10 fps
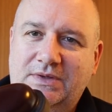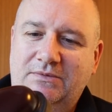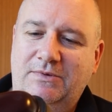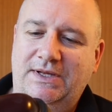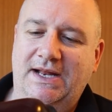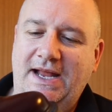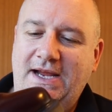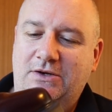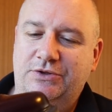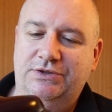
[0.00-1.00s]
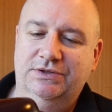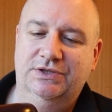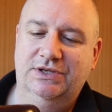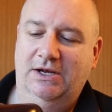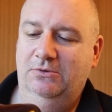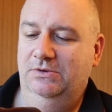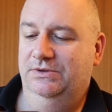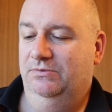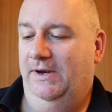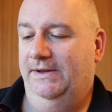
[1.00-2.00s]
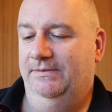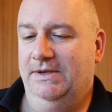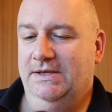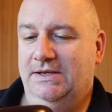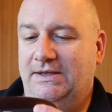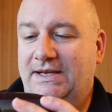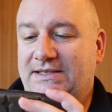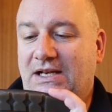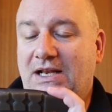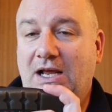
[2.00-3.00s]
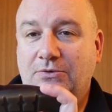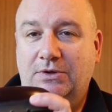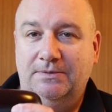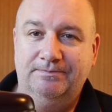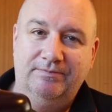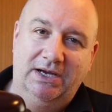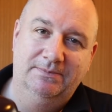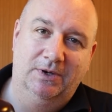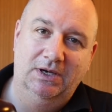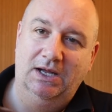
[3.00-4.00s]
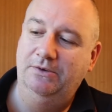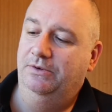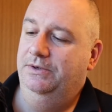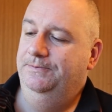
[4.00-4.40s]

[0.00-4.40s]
with an air cushion sole as well. And these are loake, made by Loake,